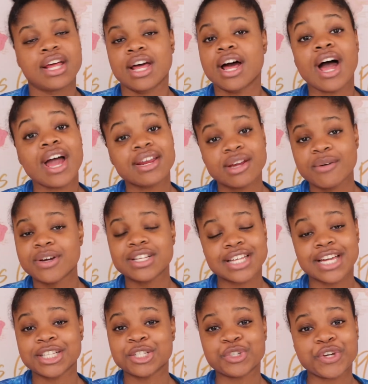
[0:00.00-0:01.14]
I know what it's
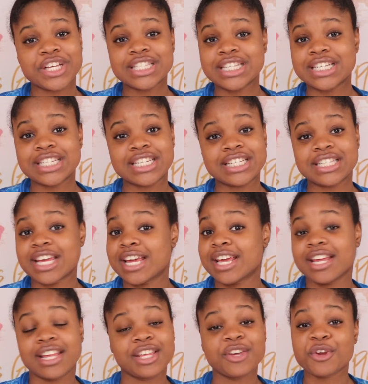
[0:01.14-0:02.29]
like to transition.
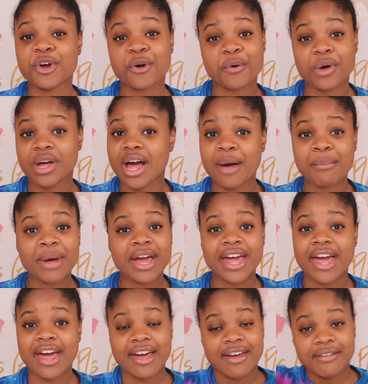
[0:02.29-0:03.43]
You know, I might
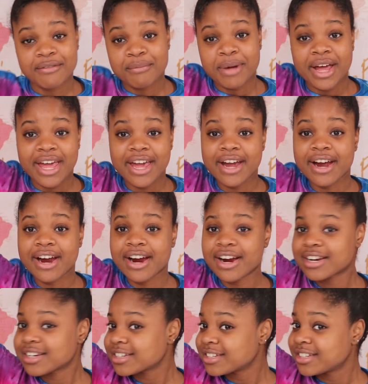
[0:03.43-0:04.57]
have my
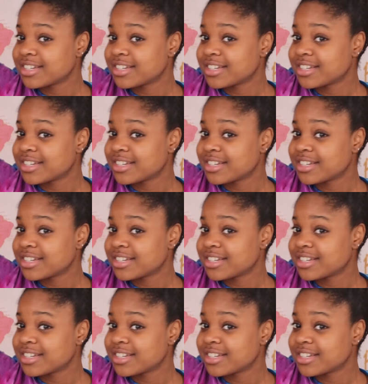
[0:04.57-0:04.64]
hair